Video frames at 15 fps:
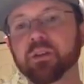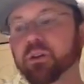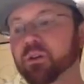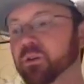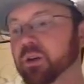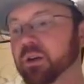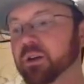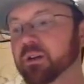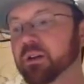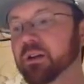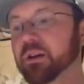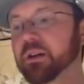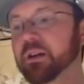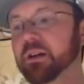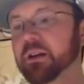though,
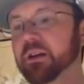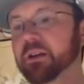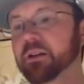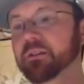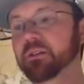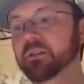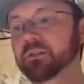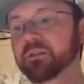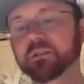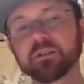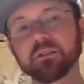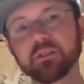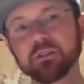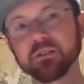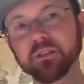is
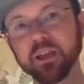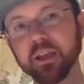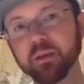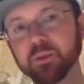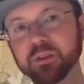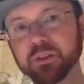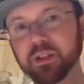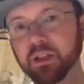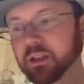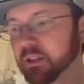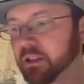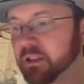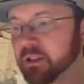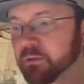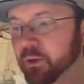the same but
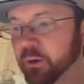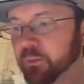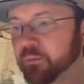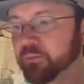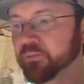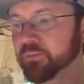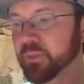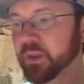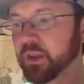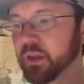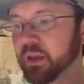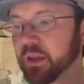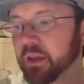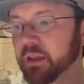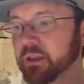slightly different.
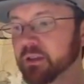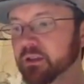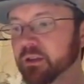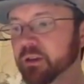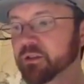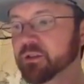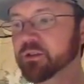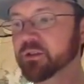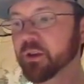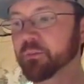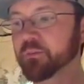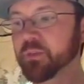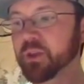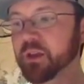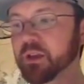Is there
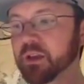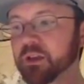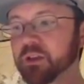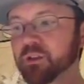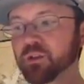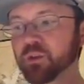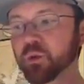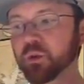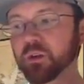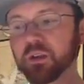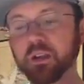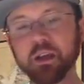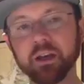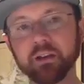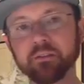something in your
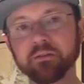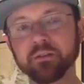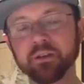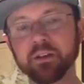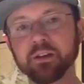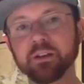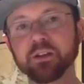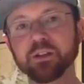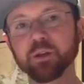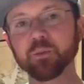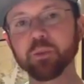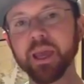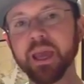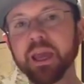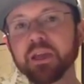life
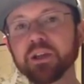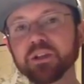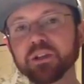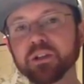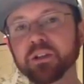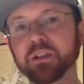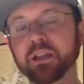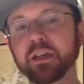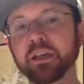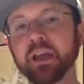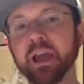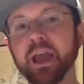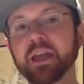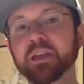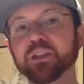to patiently
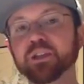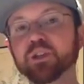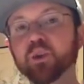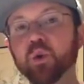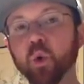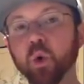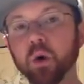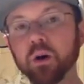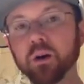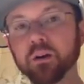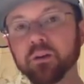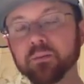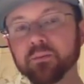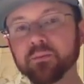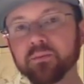endure?
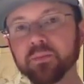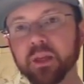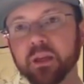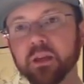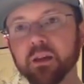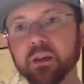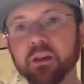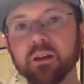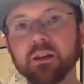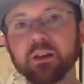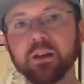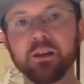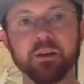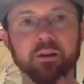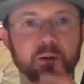
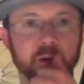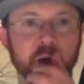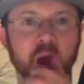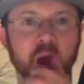Now,